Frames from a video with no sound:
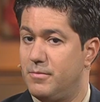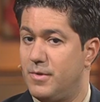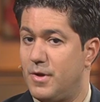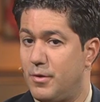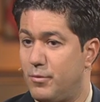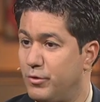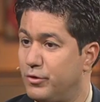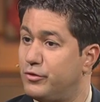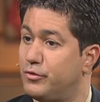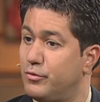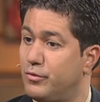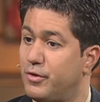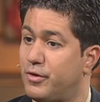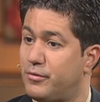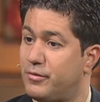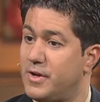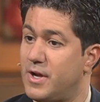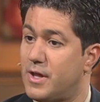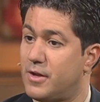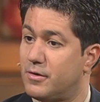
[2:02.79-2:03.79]
there were two or
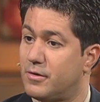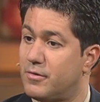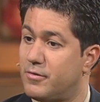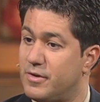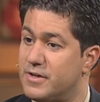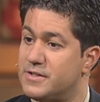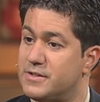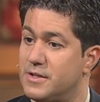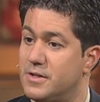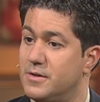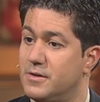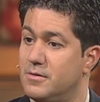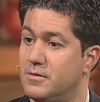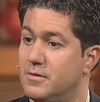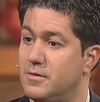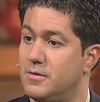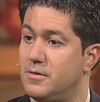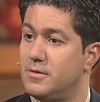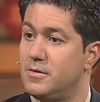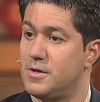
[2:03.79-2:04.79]
three other Christian
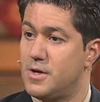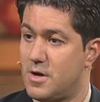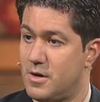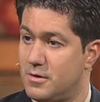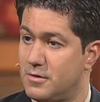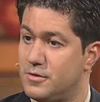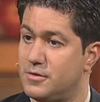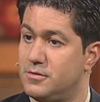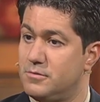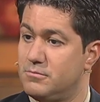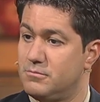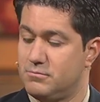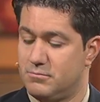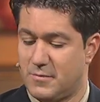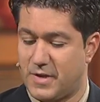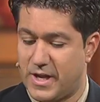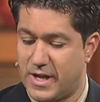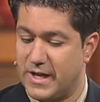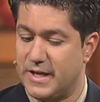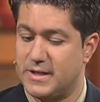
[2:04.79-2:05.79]
young
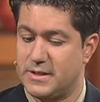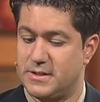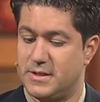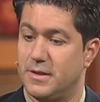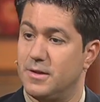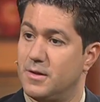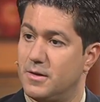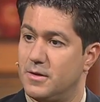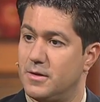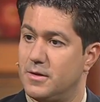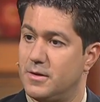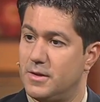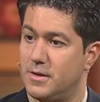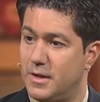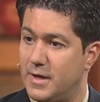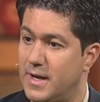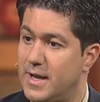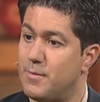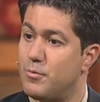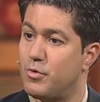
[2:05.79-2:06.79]
kids in the in the
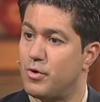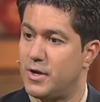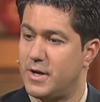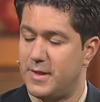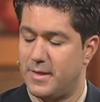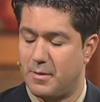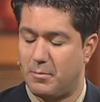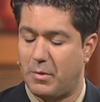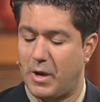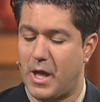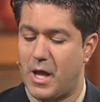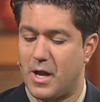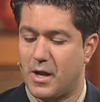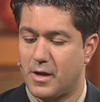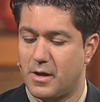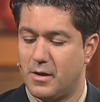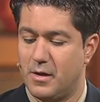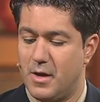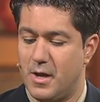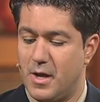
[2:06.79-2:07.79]
neighborhood in the block,
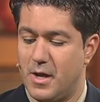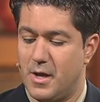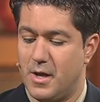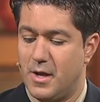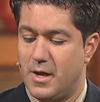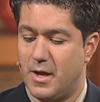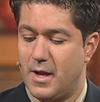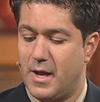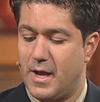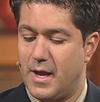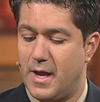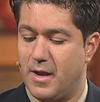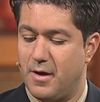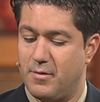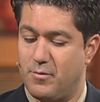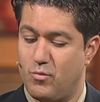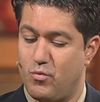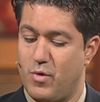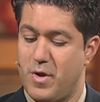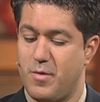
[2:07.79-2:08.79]
mm.
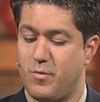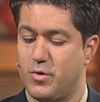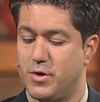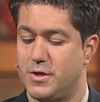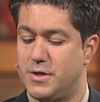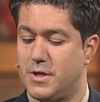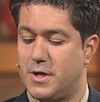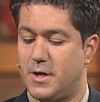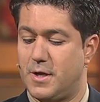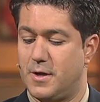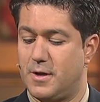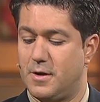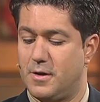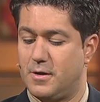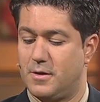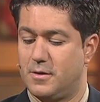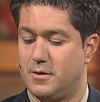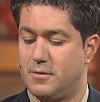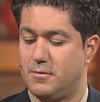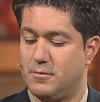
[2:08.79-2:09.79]
and we would uh,
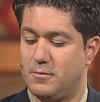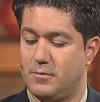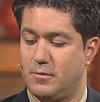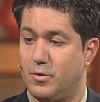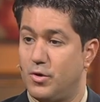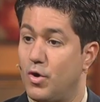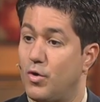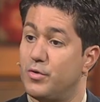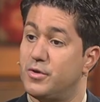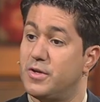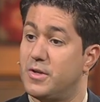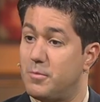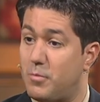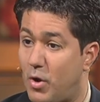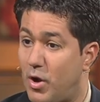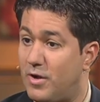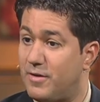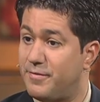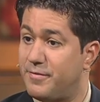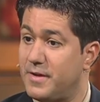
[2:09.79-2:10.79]
go to the
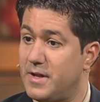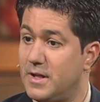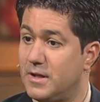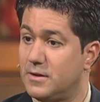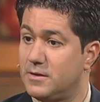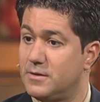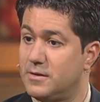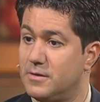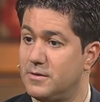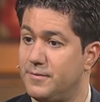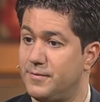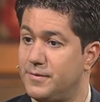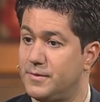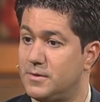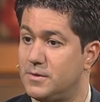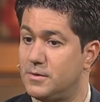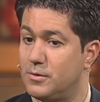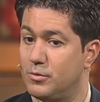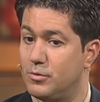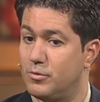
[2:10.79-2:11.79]
ball field
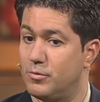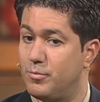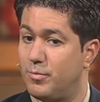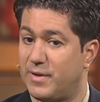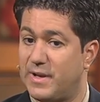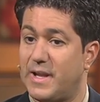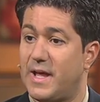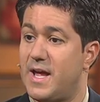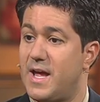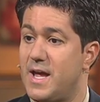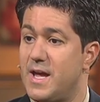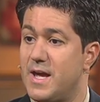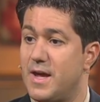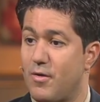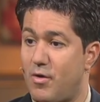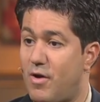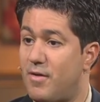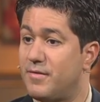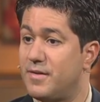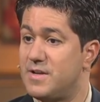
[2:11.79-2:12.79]
to play, and
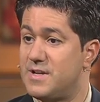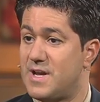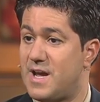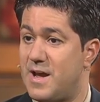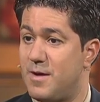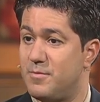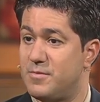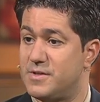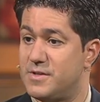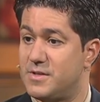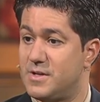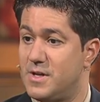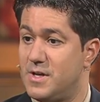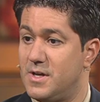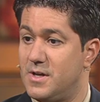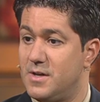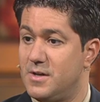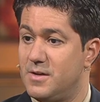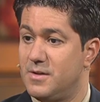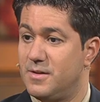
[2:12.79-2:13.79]
oftentimes
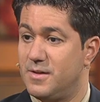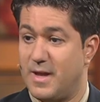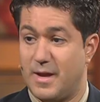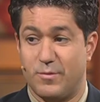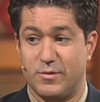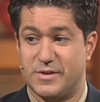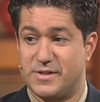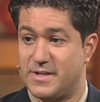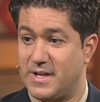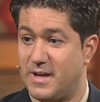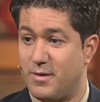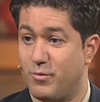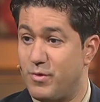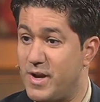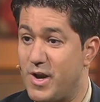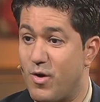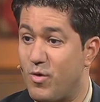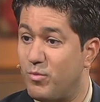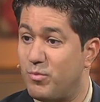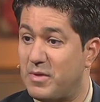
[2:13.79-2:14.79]
they would say we
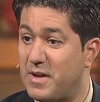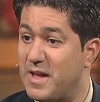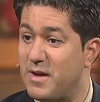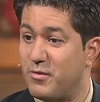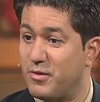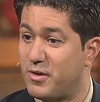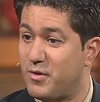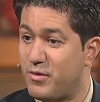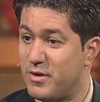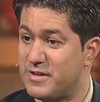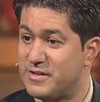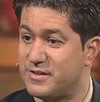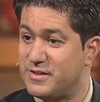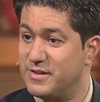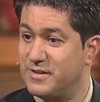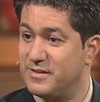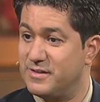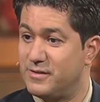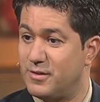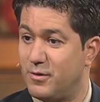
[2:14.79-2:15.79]
don't play with
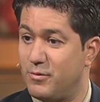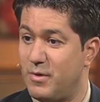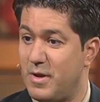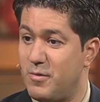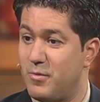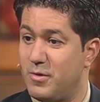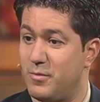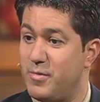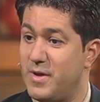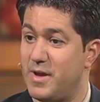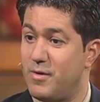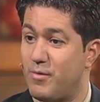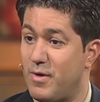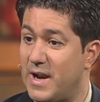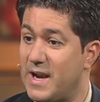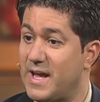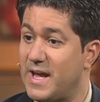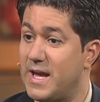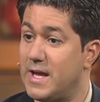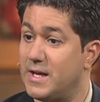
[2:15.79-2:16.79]
Christians, so we would be
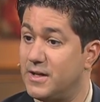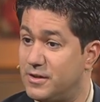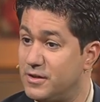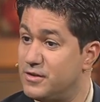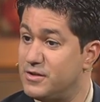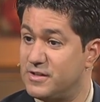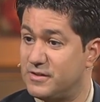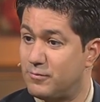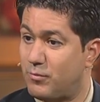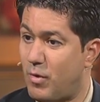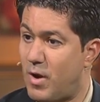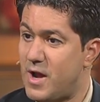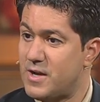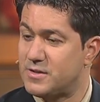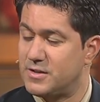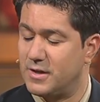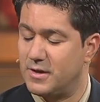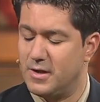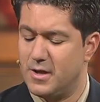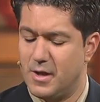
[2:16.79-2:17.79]
relegated to just
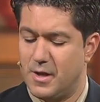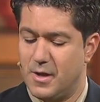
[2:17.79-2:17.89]
watching.